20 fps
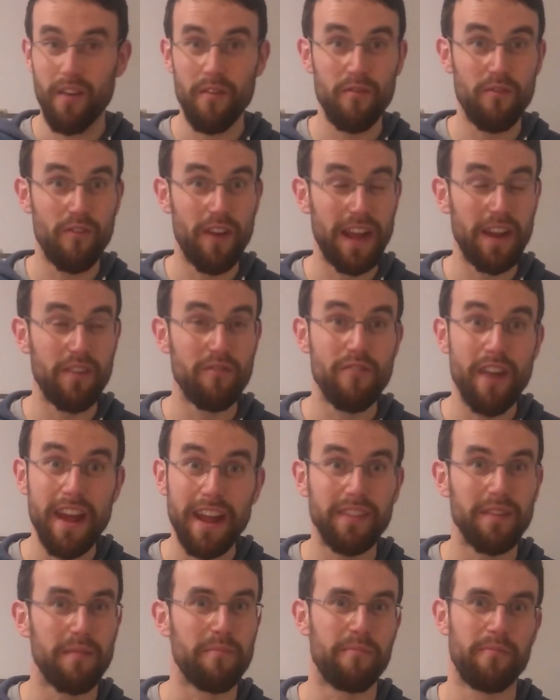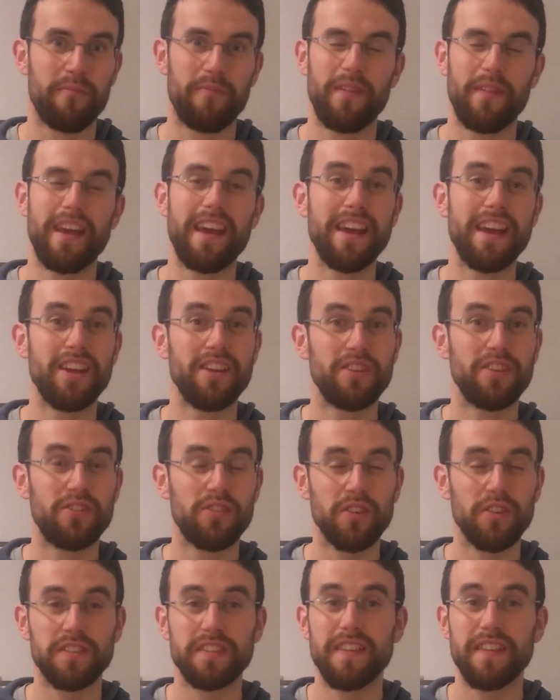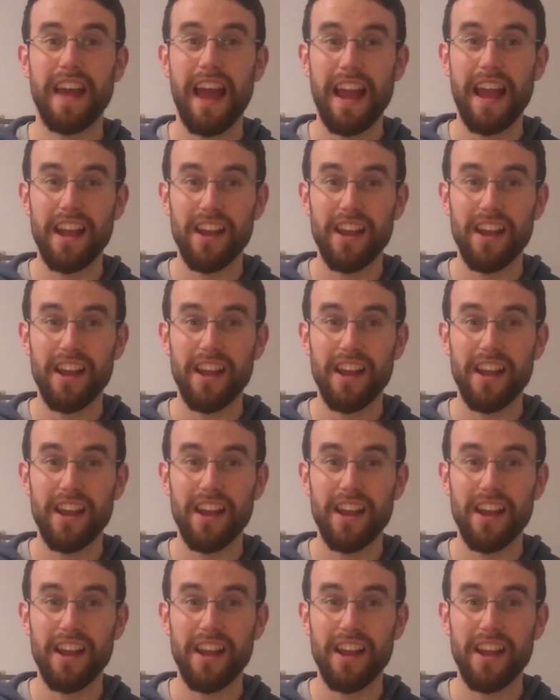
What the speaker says: ring them. Just